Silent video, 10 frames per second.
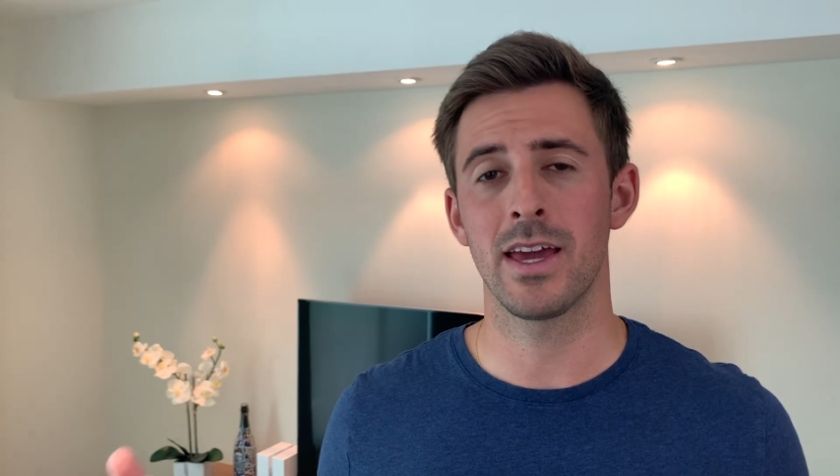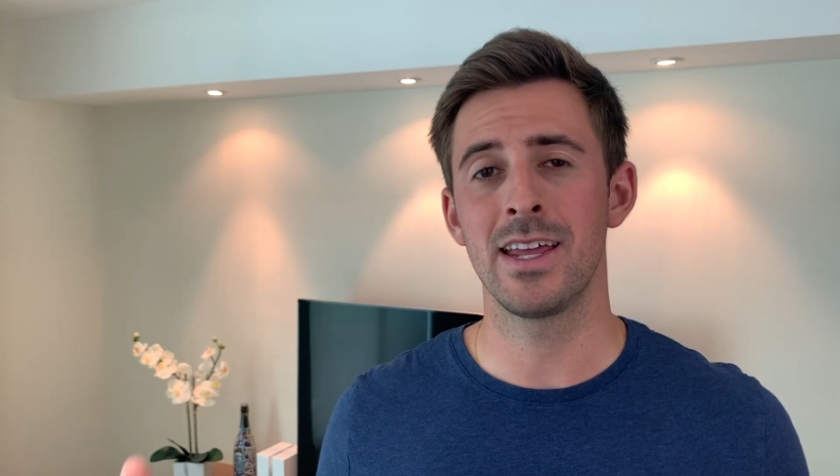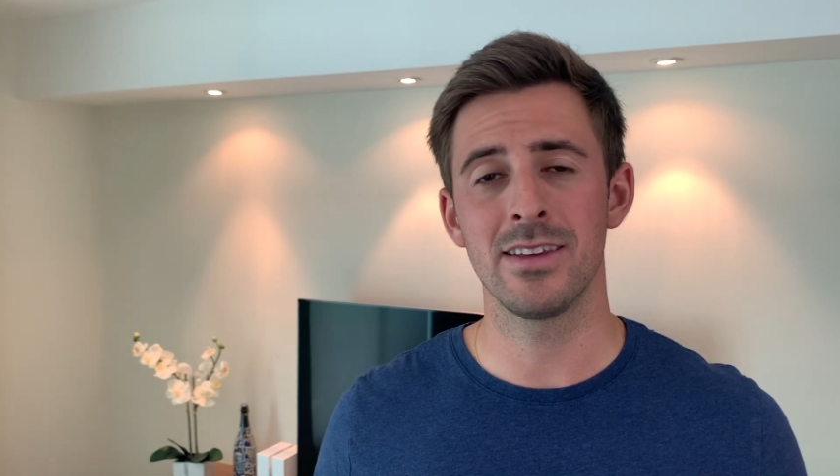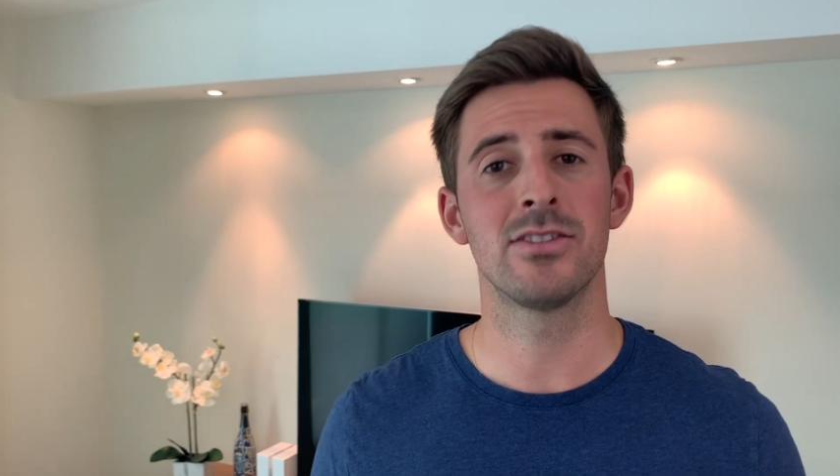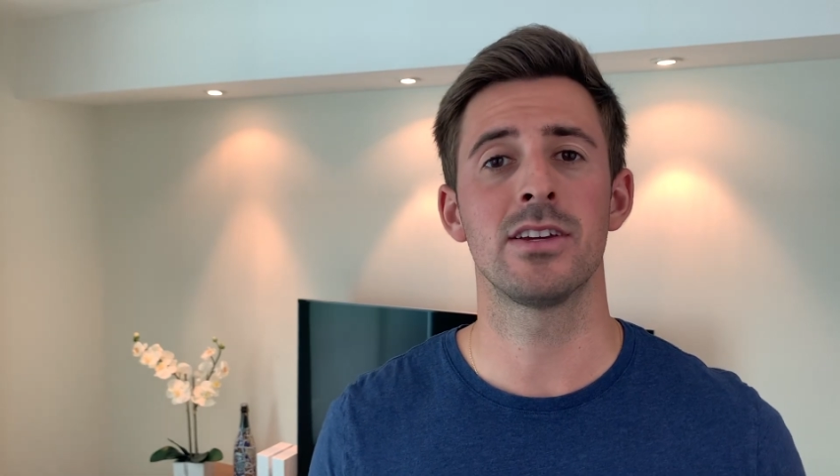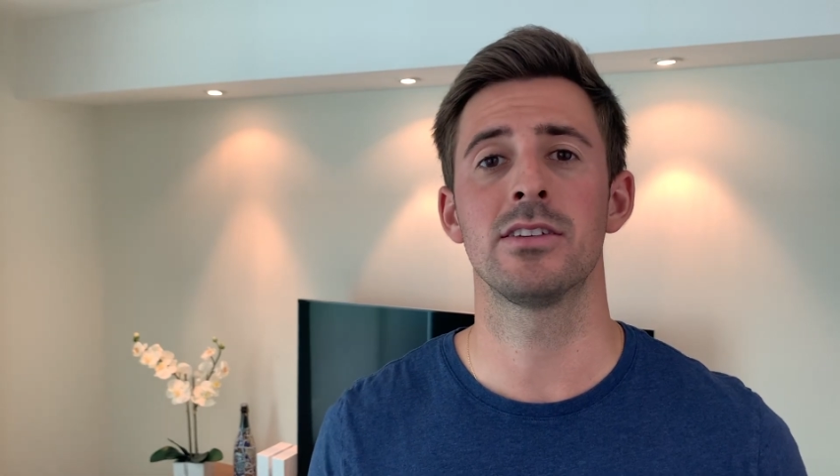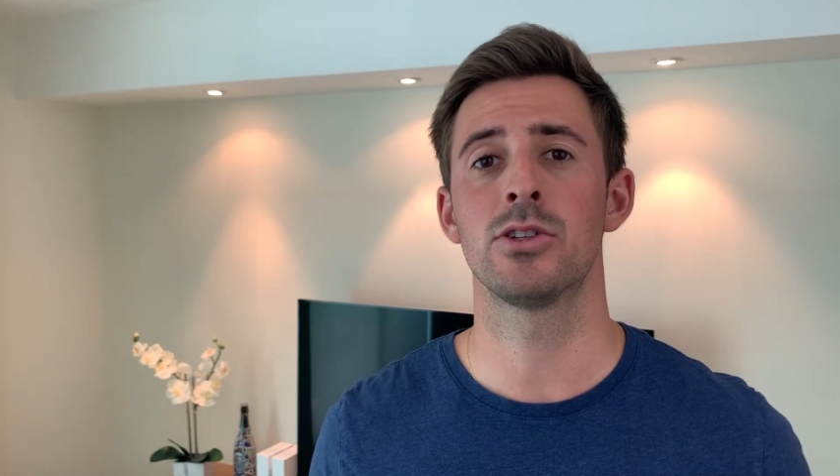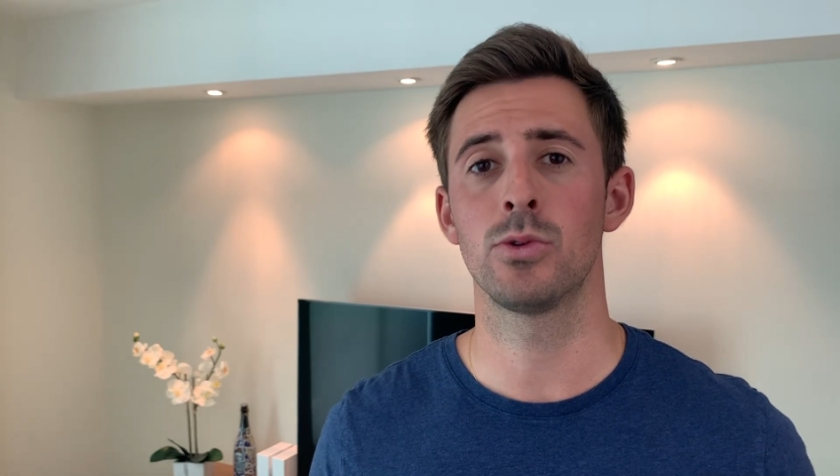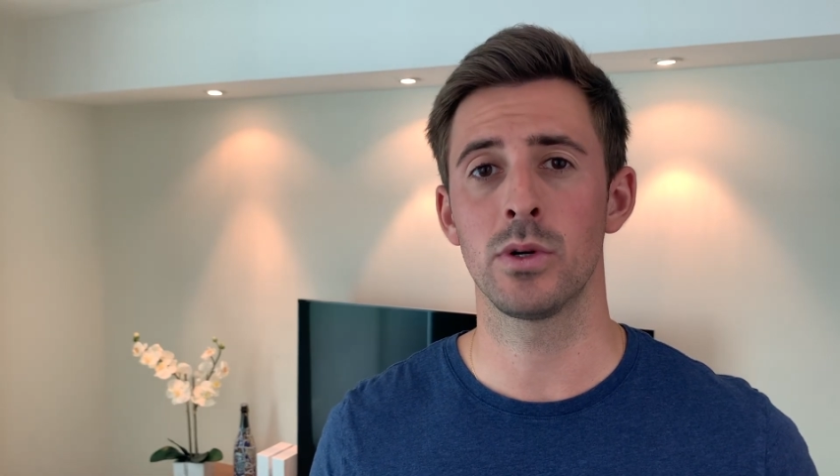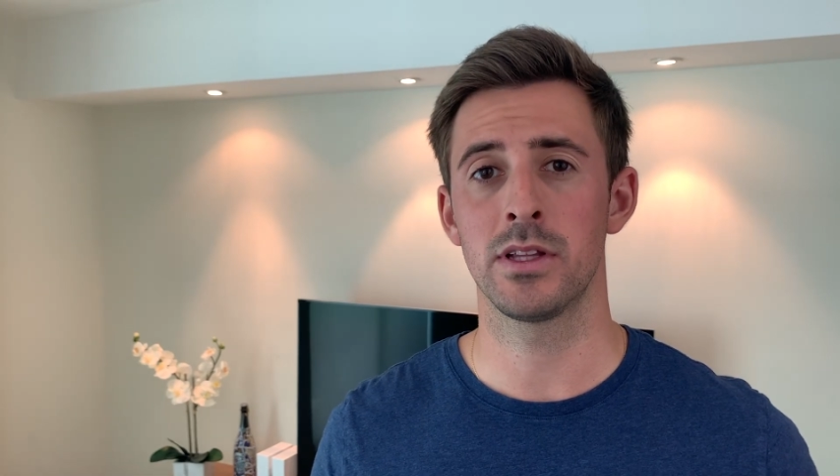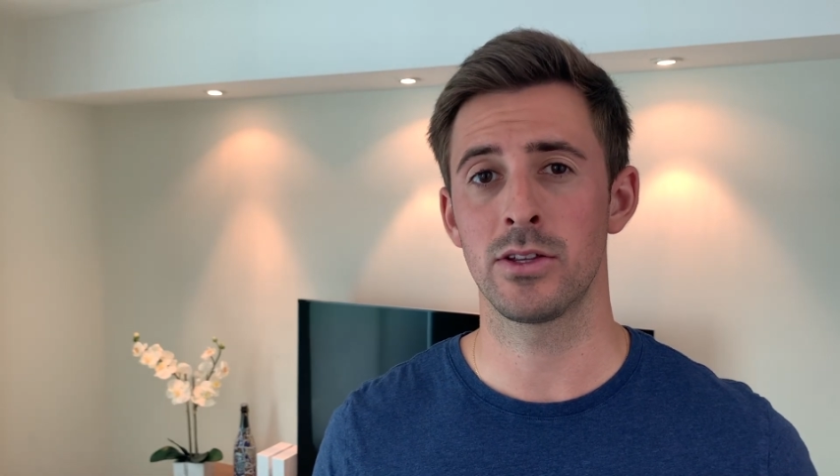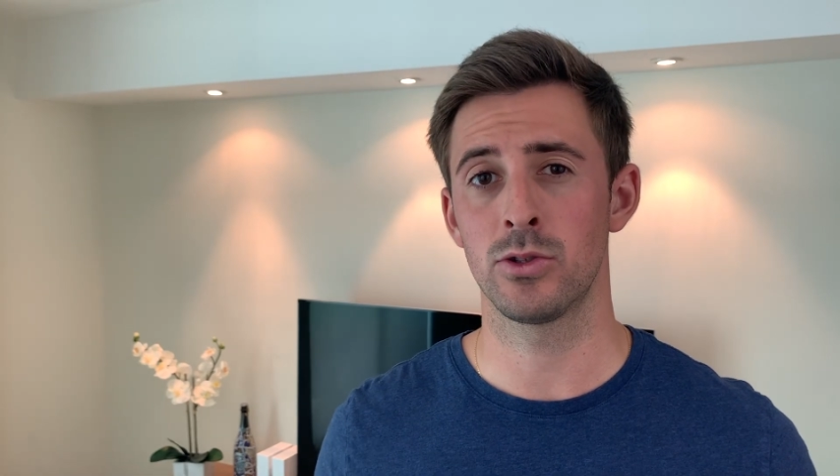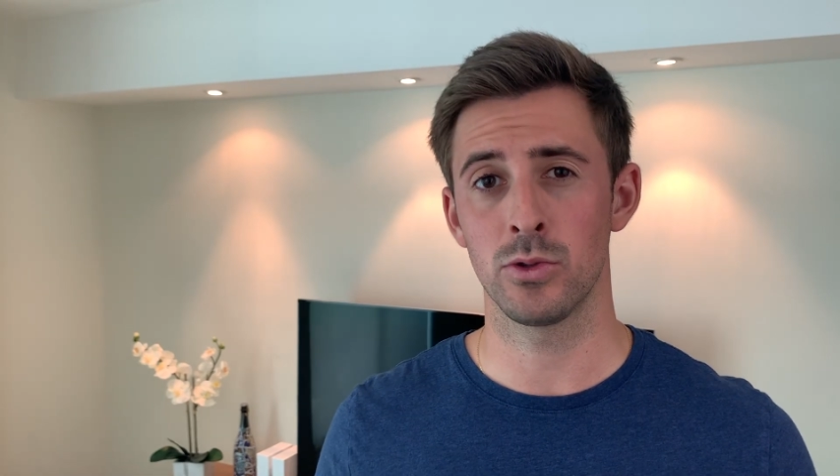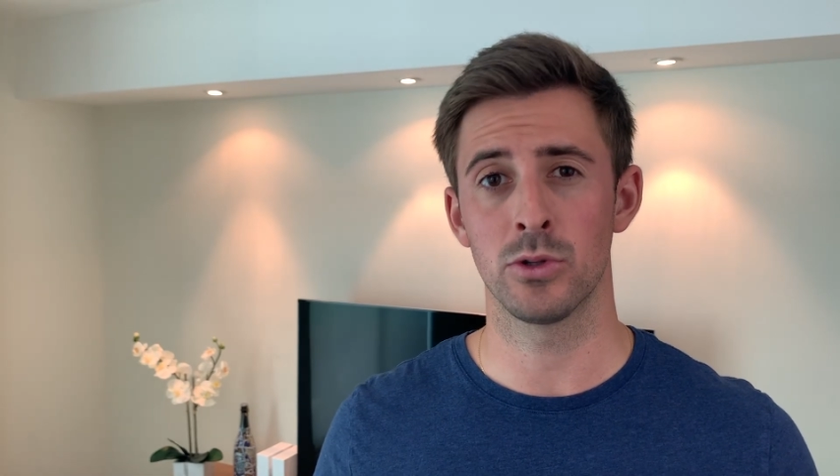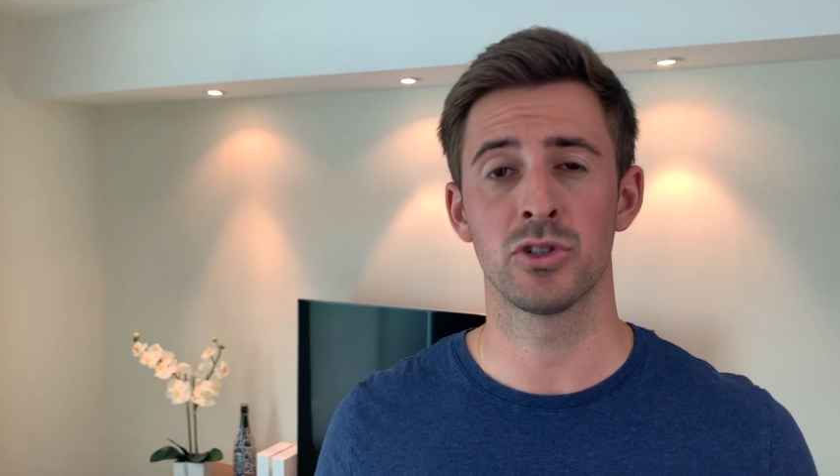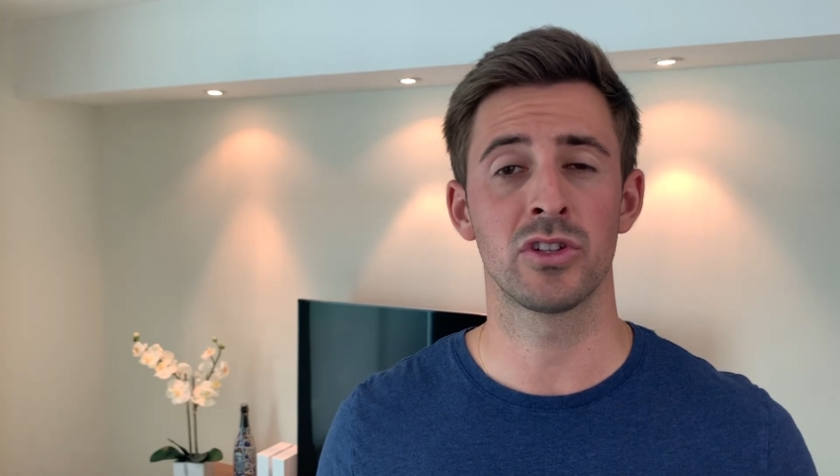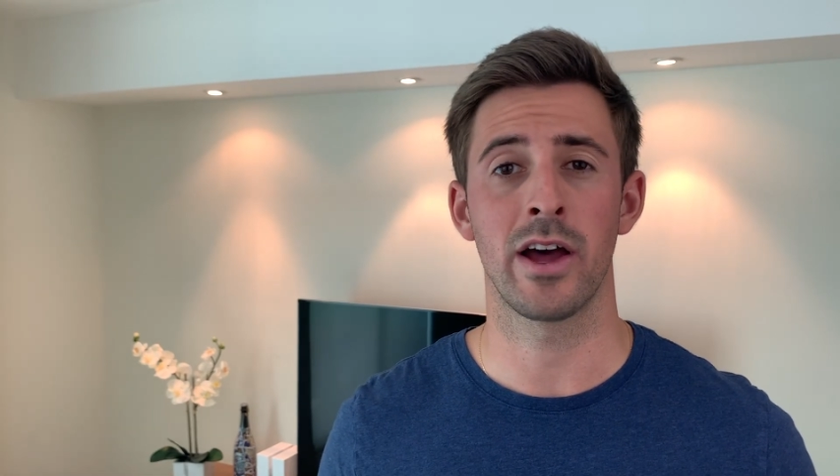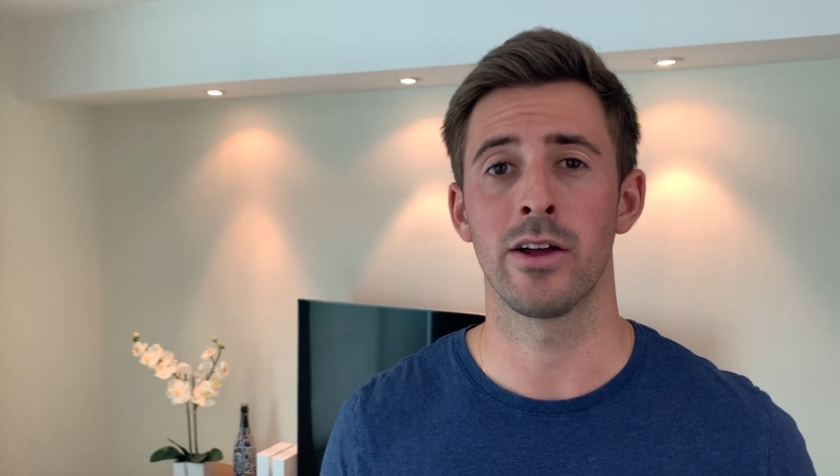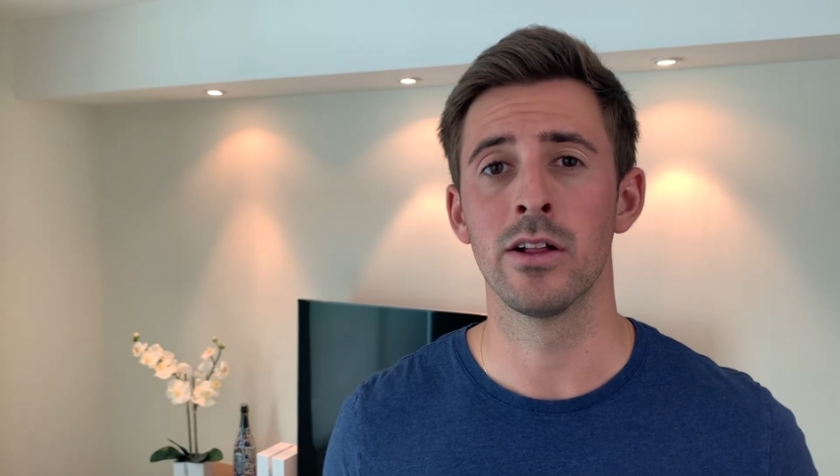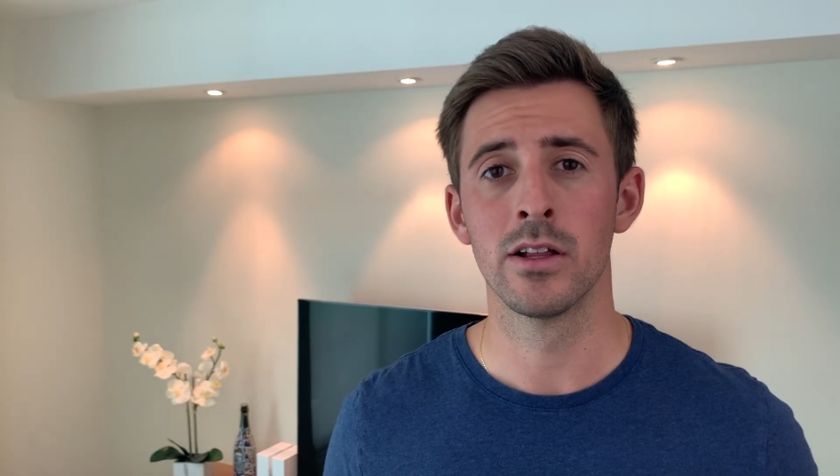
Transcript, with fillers: any changes to it that suit your style.